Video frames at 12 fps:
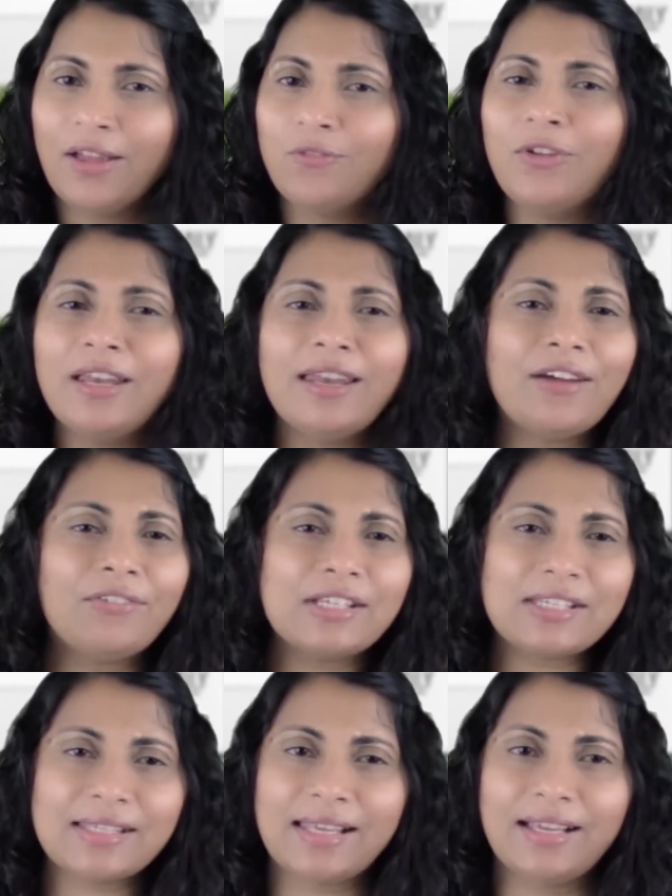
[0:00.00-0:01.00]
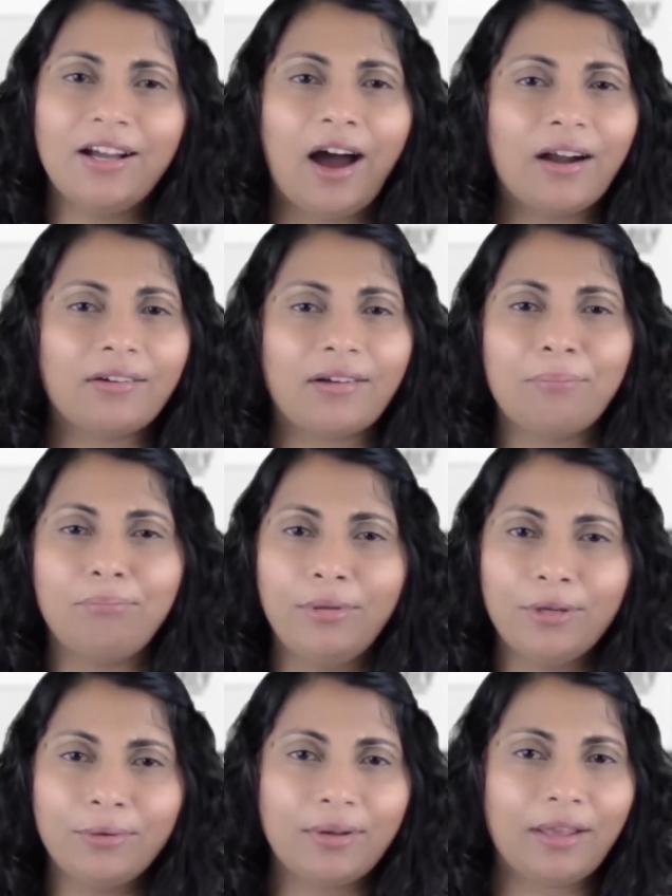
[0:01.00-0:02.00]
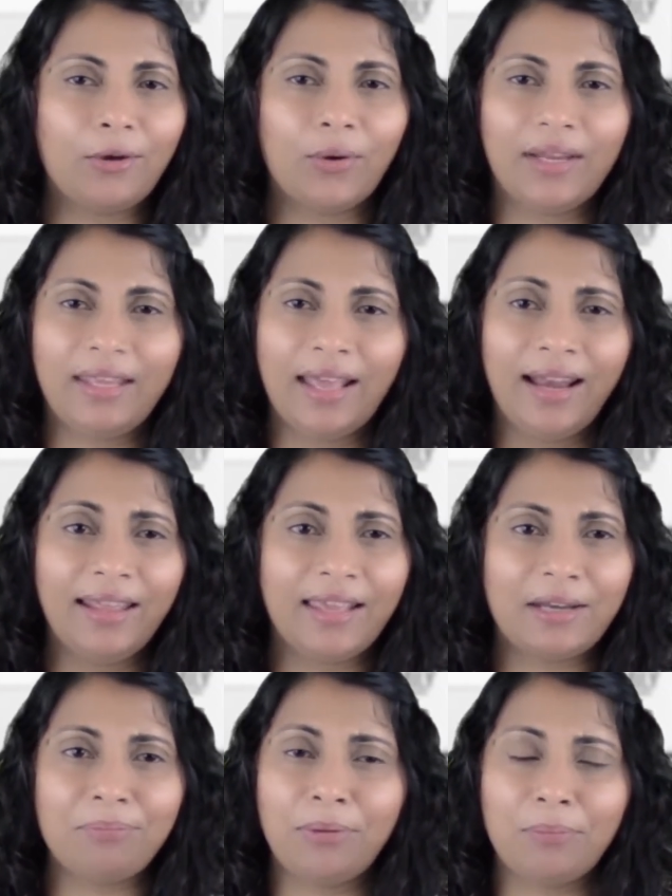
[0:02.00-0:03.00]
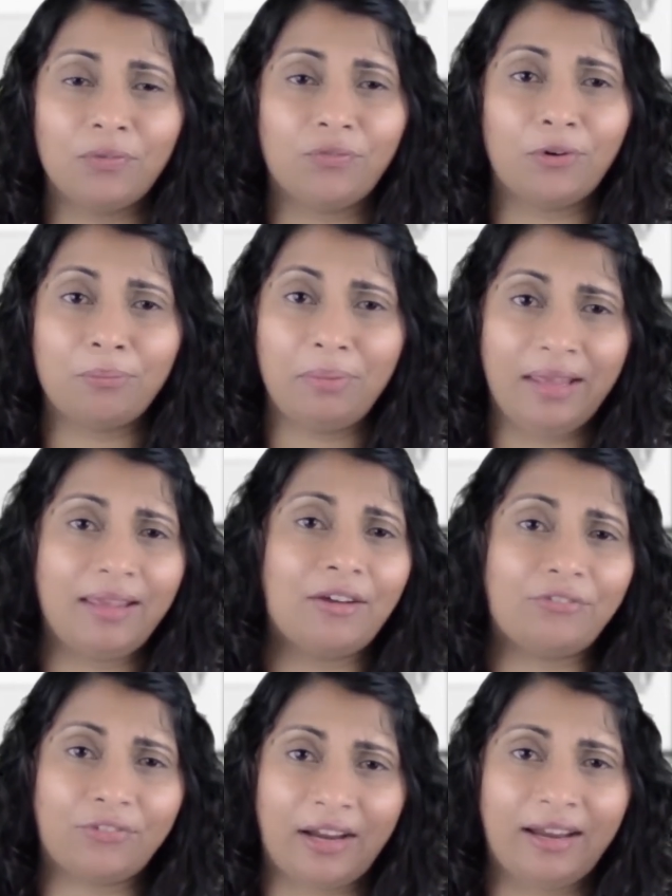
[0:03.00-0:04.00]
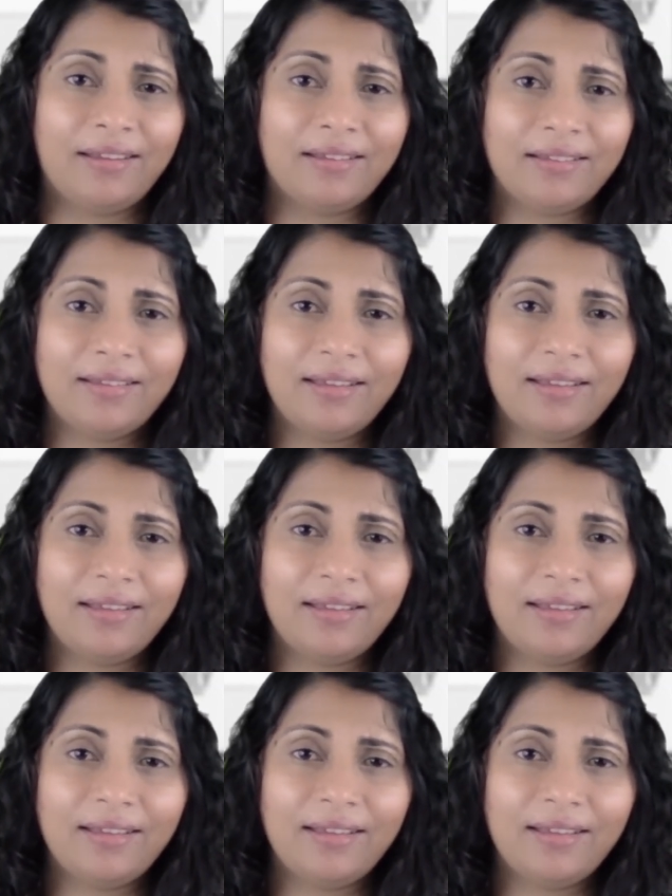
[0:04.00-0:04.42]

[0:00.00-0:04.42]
We never see God rebuking or yelling at people for being afraid.